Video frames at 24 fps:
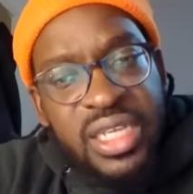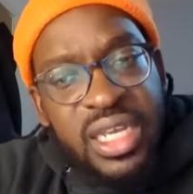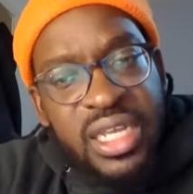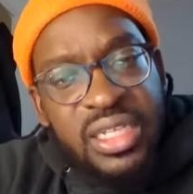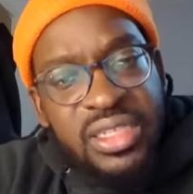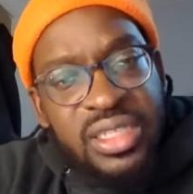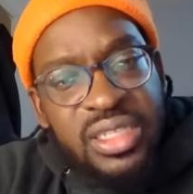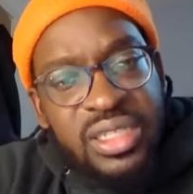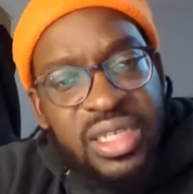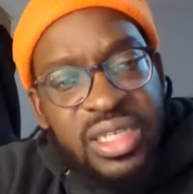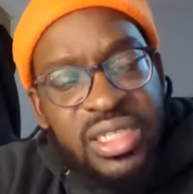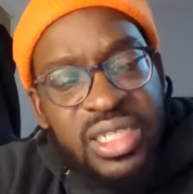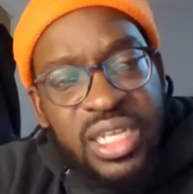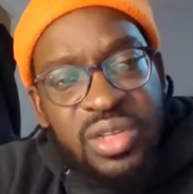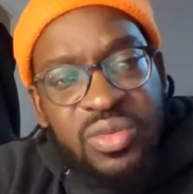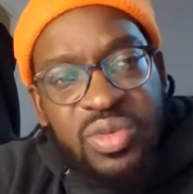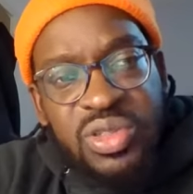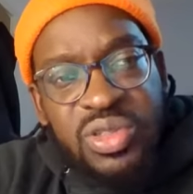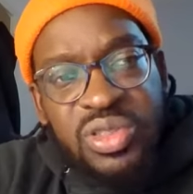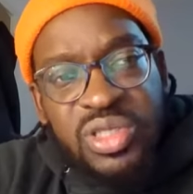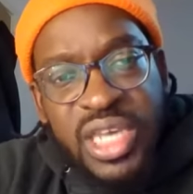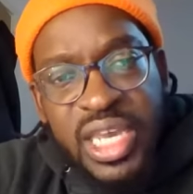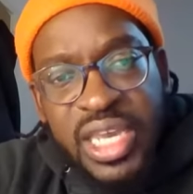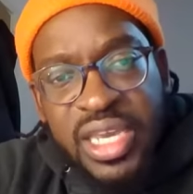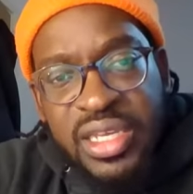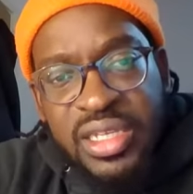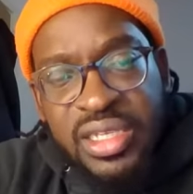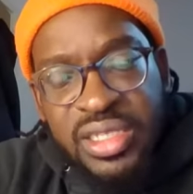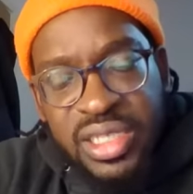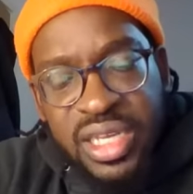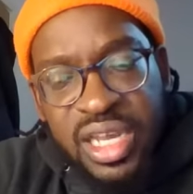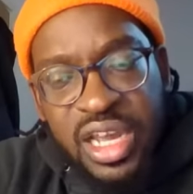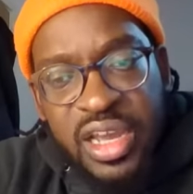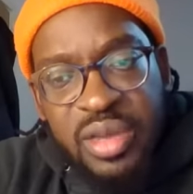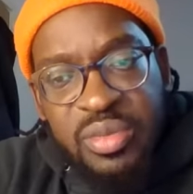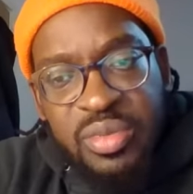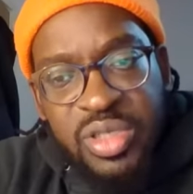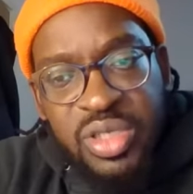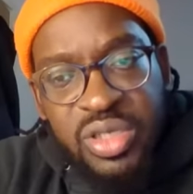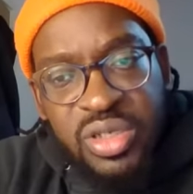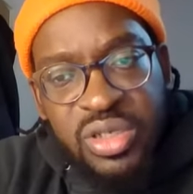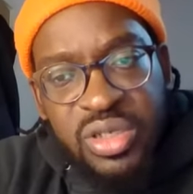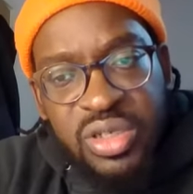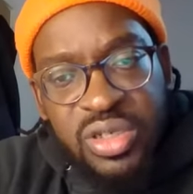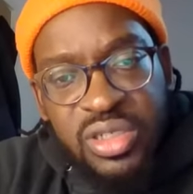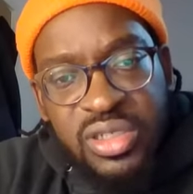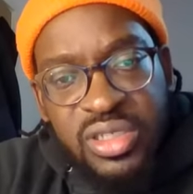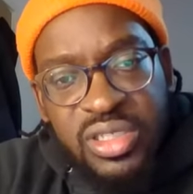Has anyone taken time
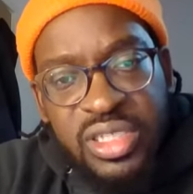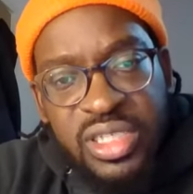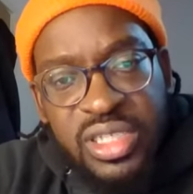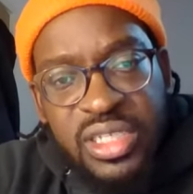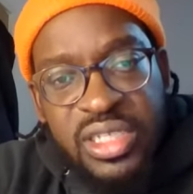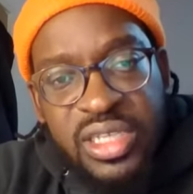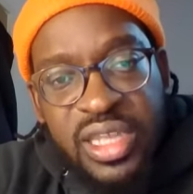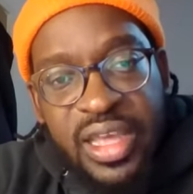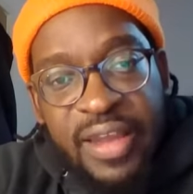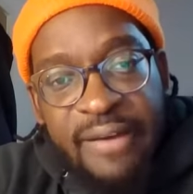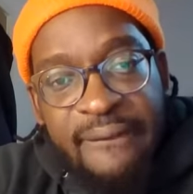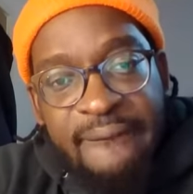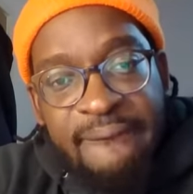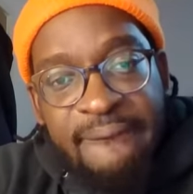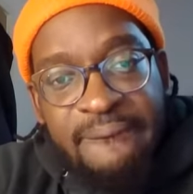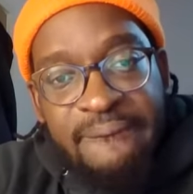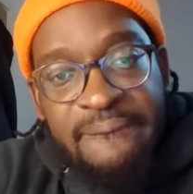to consider that?